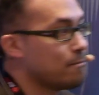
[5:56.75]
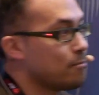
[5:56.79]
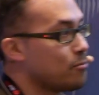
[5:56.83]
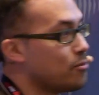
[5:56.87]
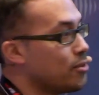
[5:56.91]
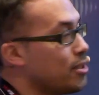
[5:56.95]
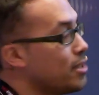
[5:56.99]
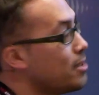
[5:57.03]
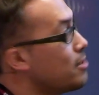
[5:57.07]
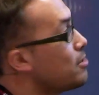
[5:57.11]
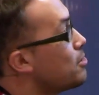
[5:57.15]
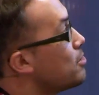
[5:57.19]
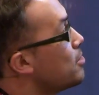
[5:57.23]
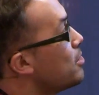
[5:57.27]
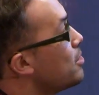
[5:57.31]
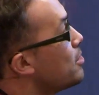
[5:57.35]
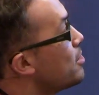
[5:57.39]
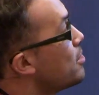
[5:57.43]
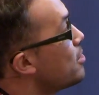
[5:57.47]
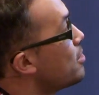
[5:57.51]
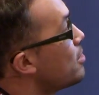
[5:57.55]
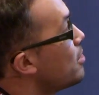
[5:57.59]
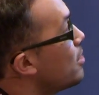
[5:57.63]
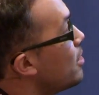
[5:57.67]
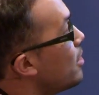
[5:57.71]
Right, so this
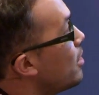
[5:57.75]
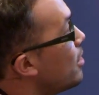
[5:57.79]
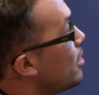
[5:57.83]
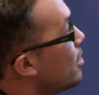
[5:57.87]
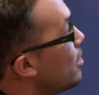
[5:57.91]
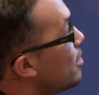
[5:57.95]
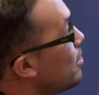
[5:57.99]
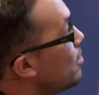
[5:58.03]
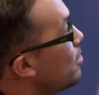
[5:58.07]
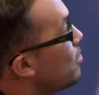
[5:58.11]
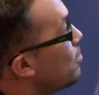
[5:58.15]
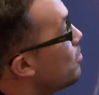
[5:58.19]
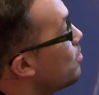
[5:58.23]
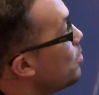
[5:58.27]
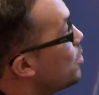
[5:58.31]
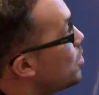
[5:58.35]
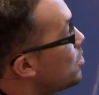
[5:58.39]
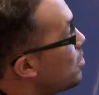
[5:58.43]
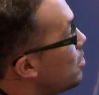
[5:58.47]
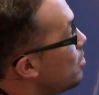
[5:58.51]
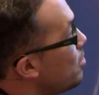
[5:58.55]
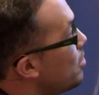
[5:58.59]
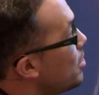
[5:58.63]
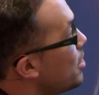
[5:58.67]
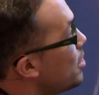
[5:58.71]
is was
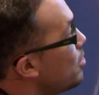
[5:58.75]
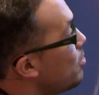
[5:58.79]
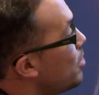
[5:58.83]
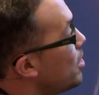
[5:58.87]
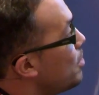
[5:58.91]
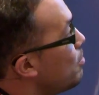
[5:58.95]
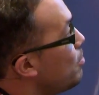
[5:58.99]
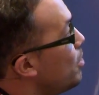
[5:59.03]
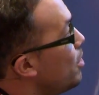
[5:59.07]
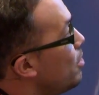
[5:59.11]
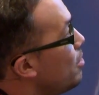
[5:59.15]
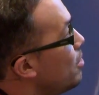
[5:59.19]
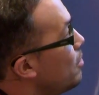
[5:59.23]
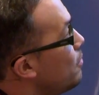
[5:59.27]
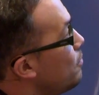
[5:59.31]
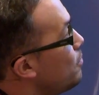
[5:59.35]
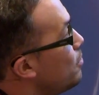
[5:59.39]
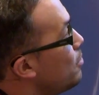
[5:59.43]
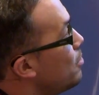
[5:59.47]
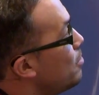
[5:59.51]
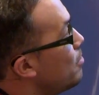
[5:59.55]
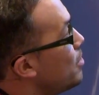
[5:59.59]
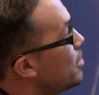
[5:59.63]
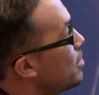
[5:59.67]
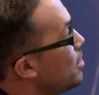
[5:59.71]
already quite
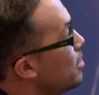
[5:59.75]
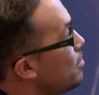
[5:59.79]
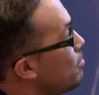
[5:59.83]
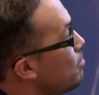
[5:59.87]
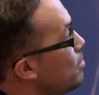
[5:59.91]
powerful, but then